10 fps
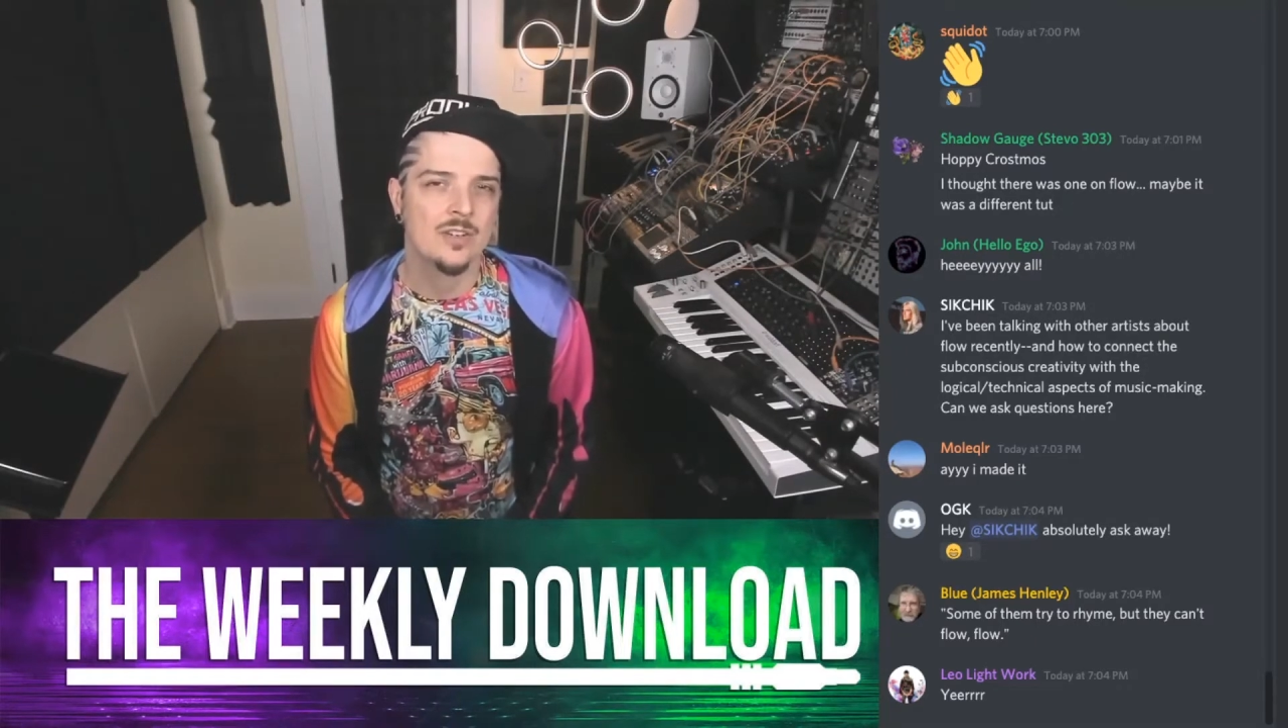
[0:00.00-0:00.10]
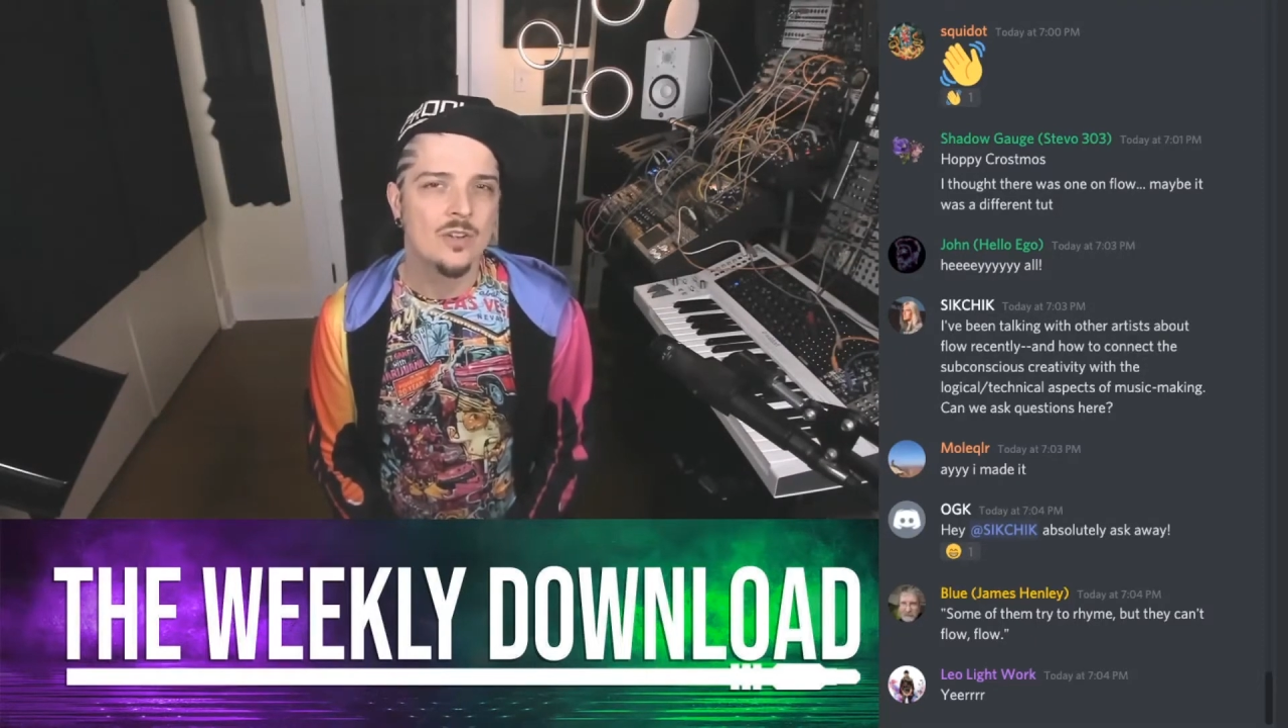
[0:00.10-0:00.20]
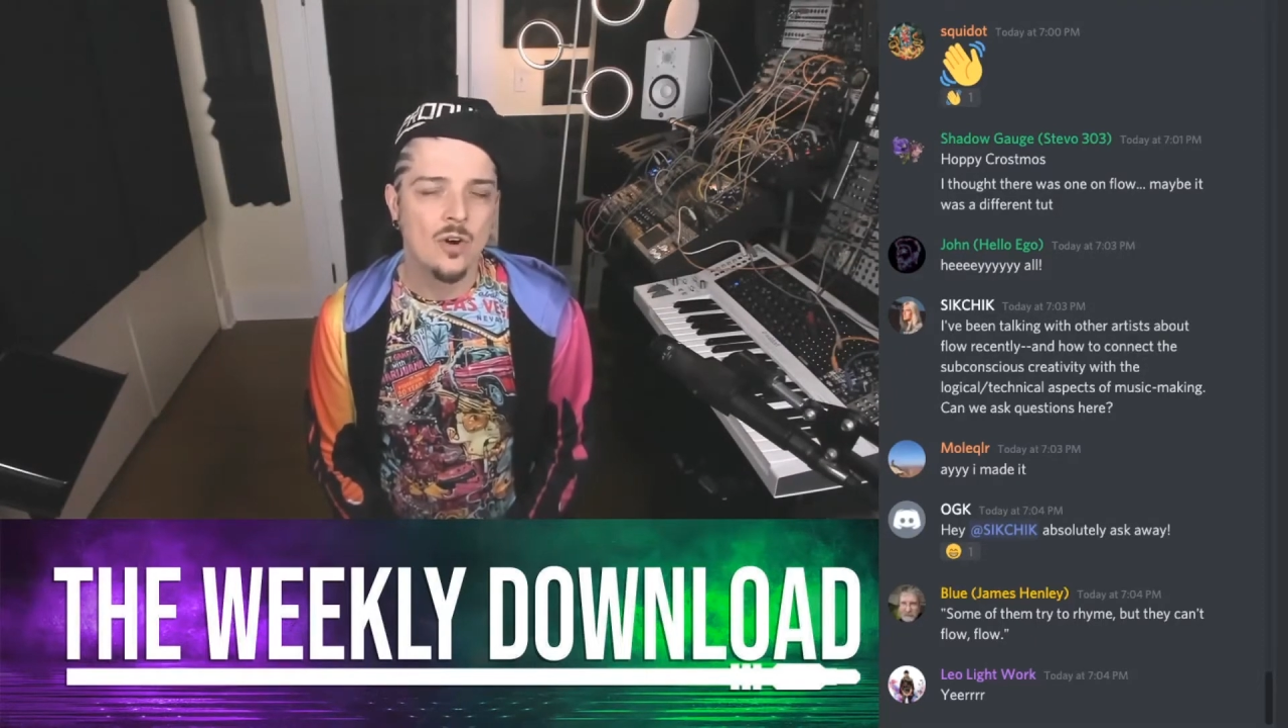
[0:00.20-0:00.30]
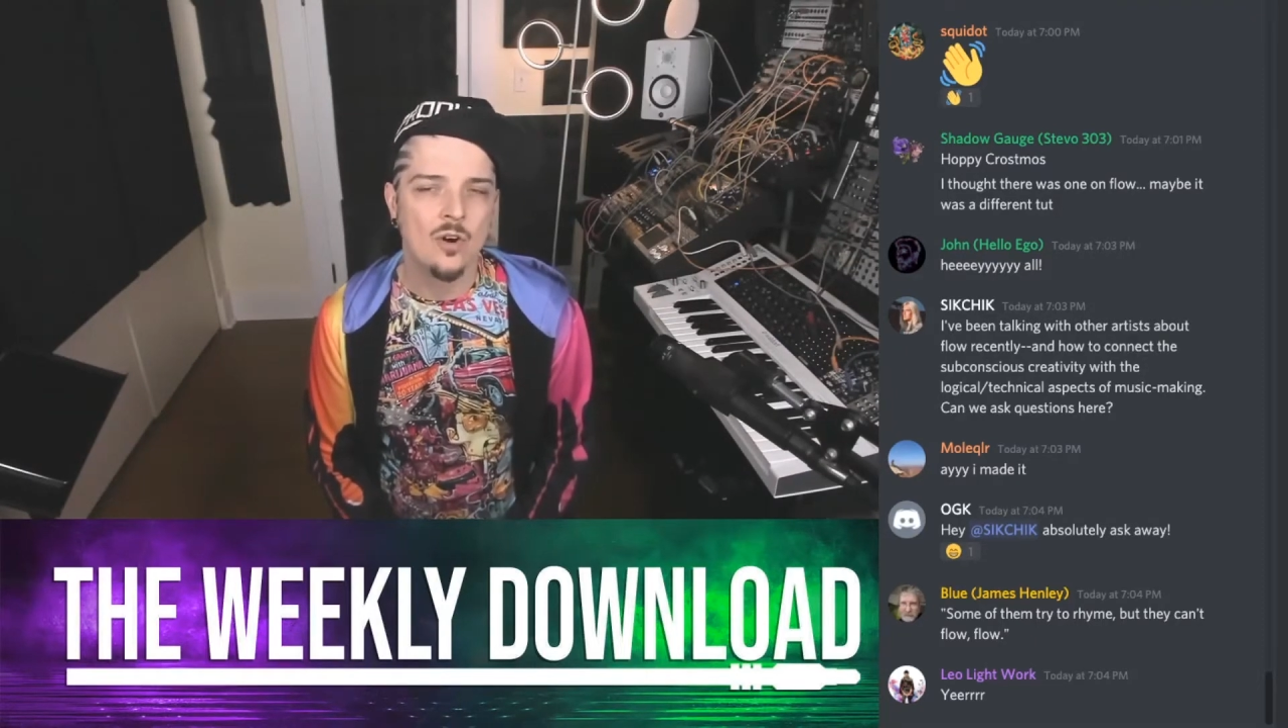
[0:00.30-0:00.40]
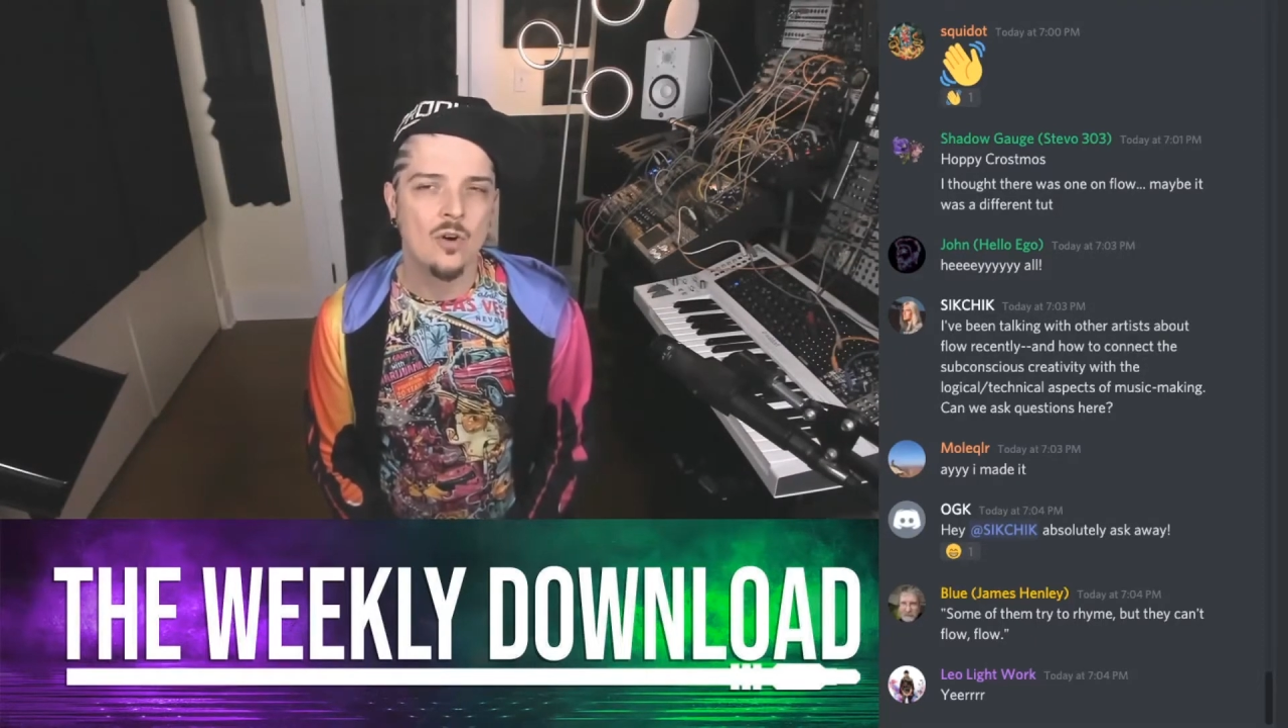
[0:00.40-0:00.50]

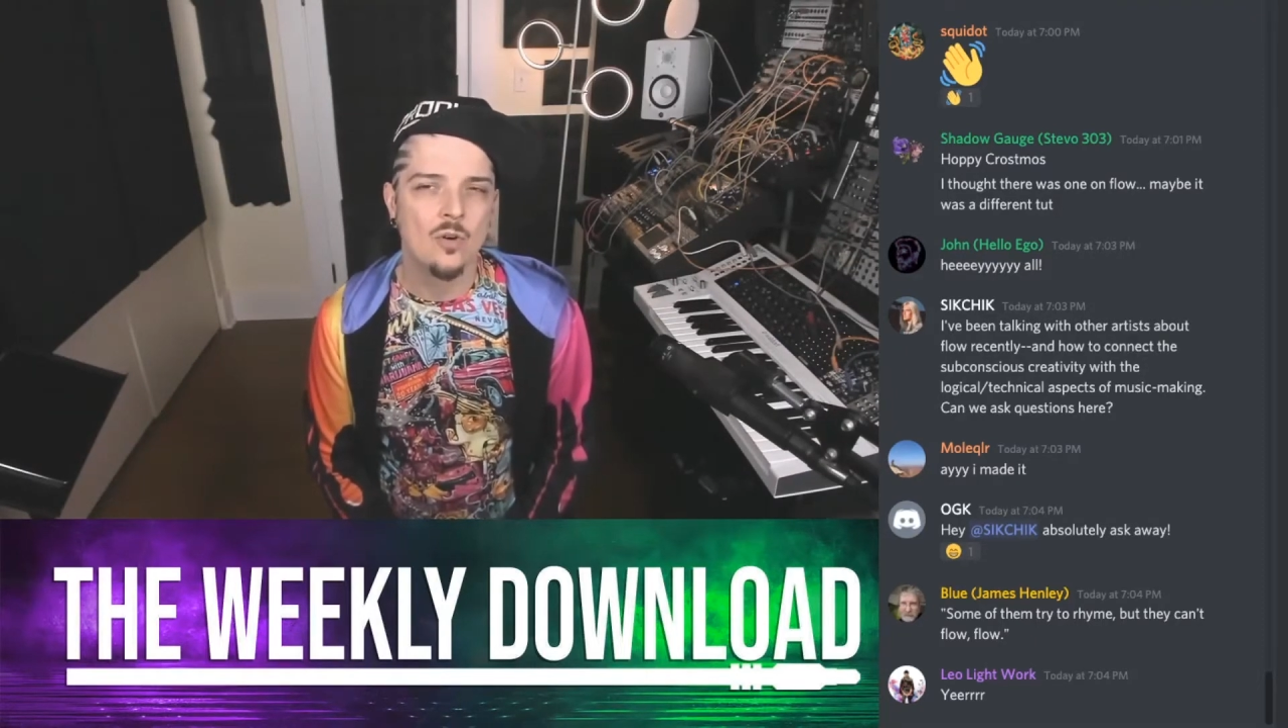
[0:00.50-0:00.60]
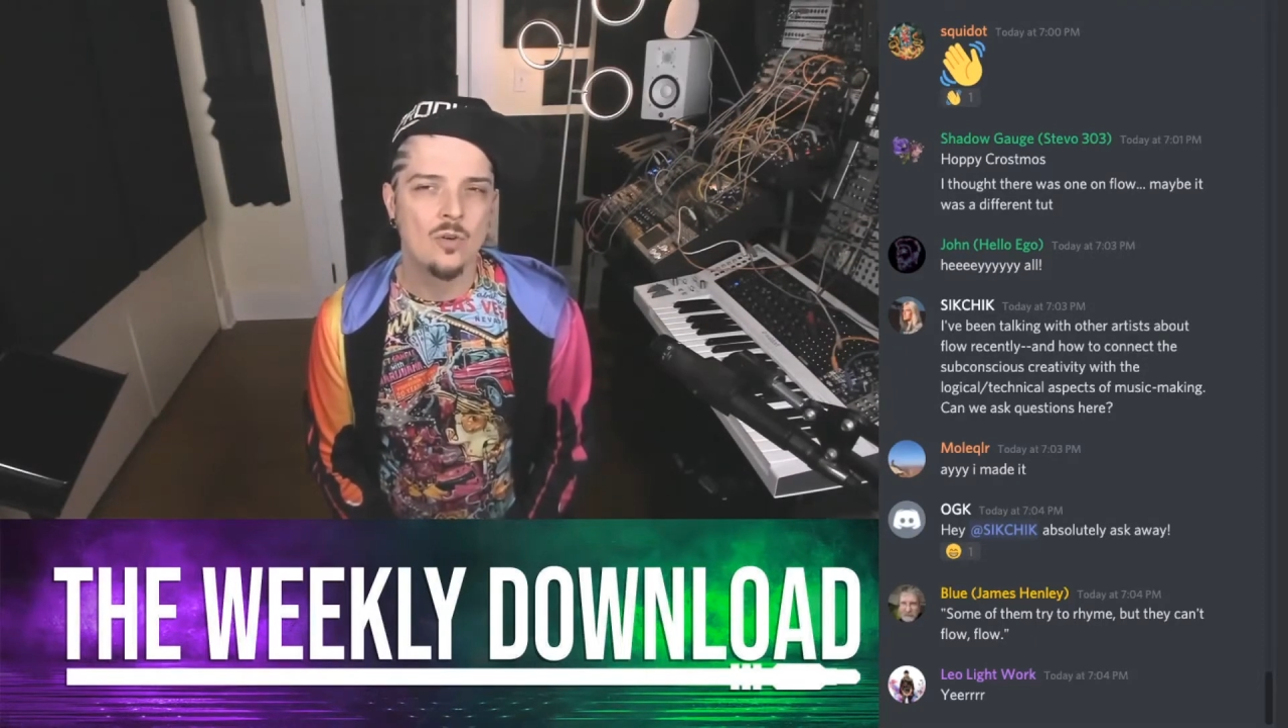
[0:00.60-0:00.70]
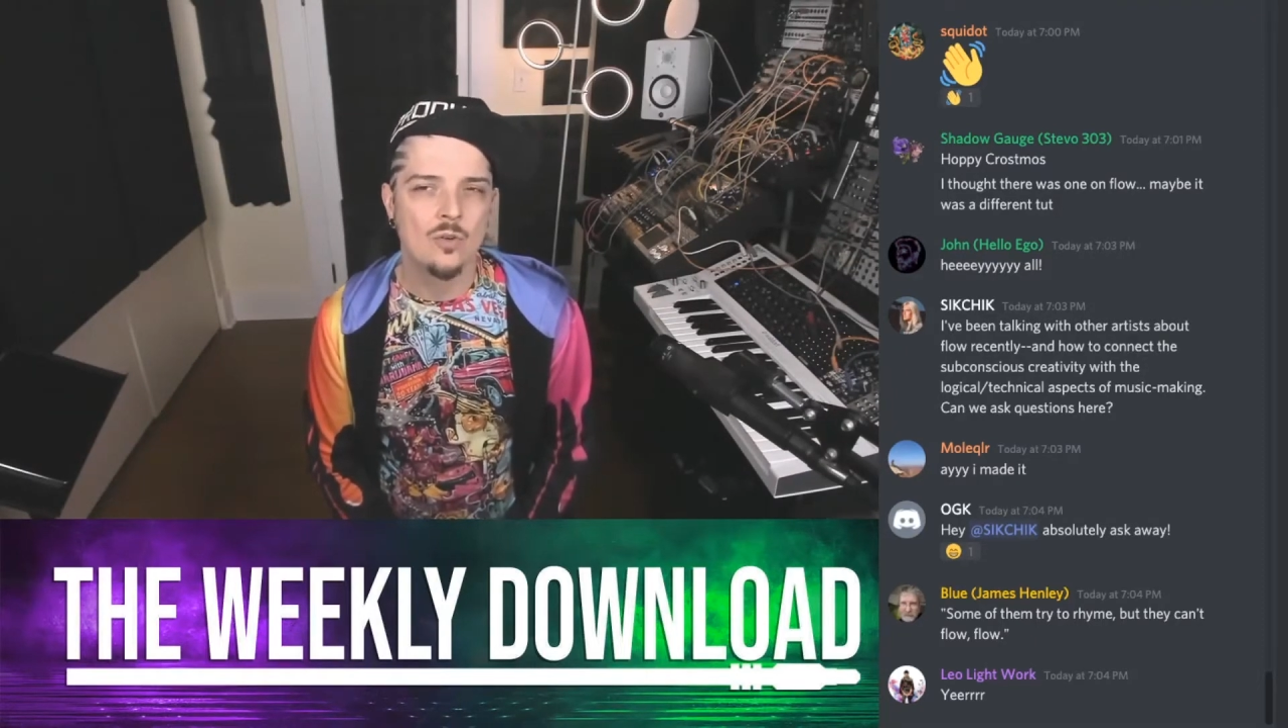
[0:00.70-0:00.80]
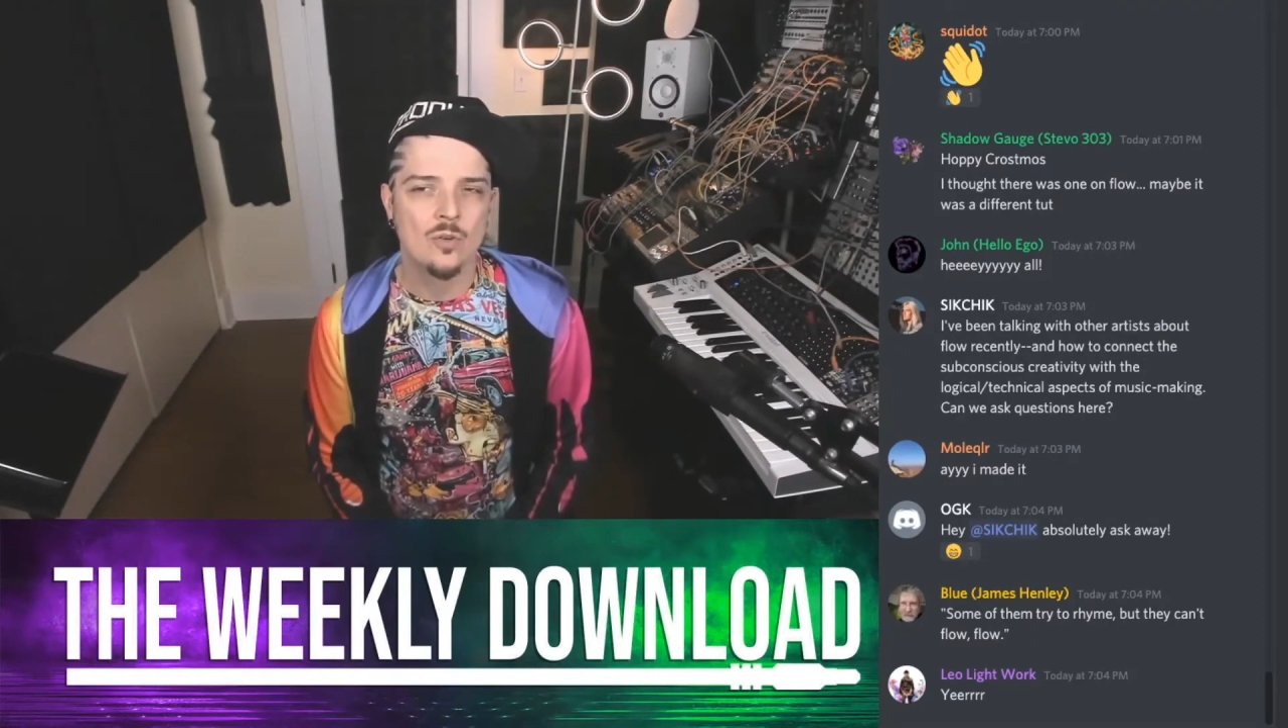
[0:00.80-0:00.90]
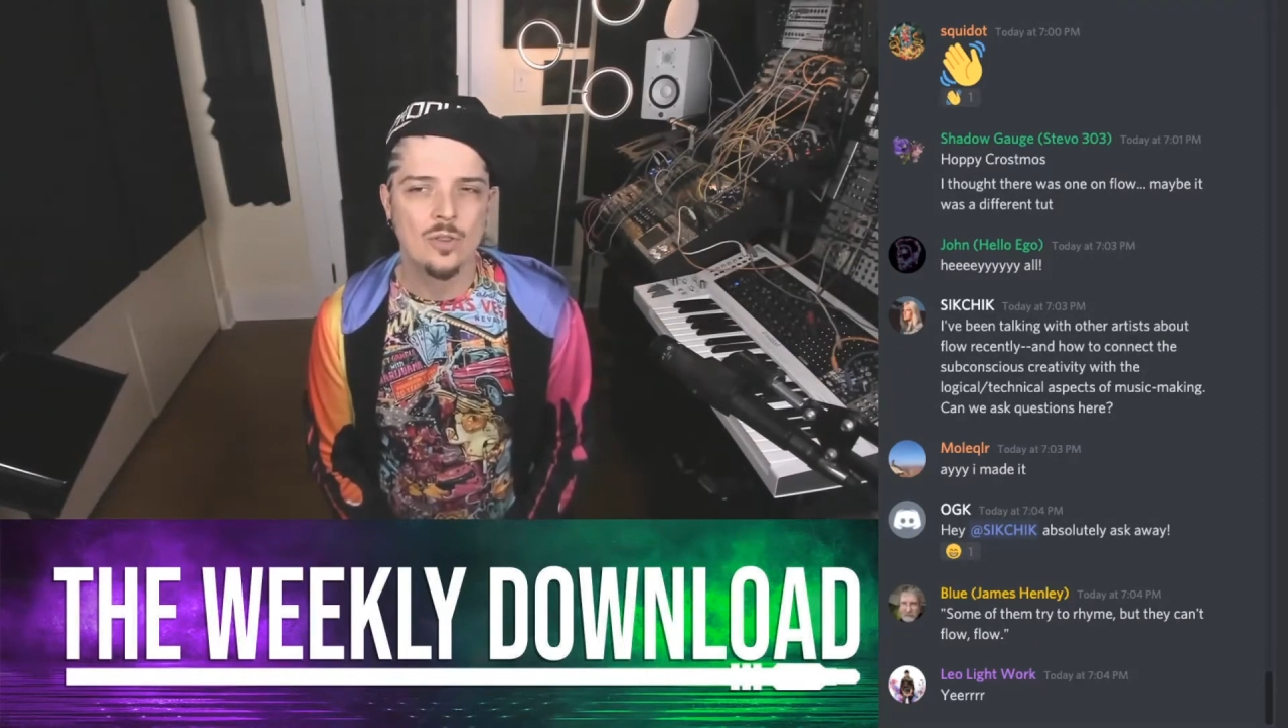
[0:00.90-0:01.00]
no